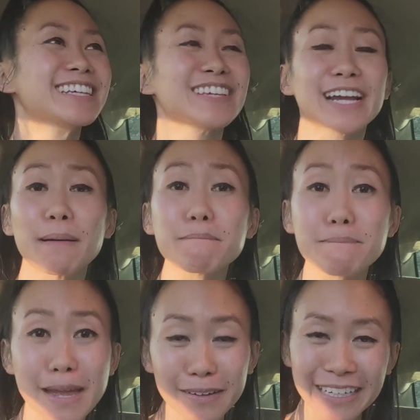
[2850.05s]
So I got
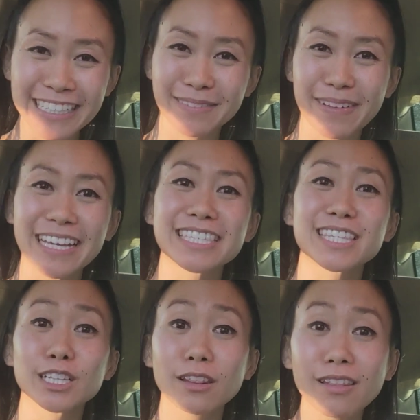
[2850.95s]
married to my
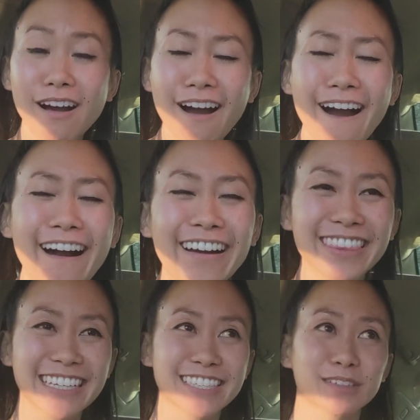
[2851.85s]

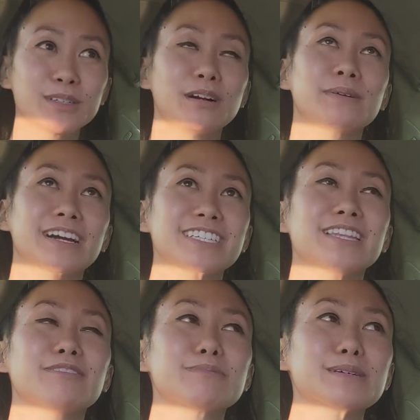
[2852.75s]
sloth. He's so, oh my gosh, I
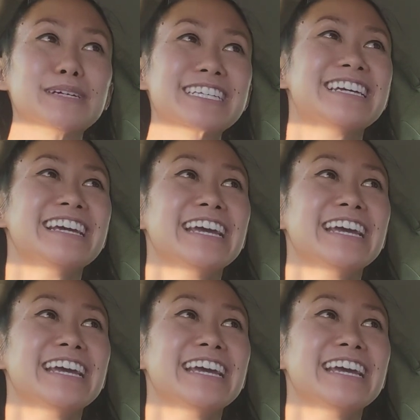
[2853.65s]
love him so much.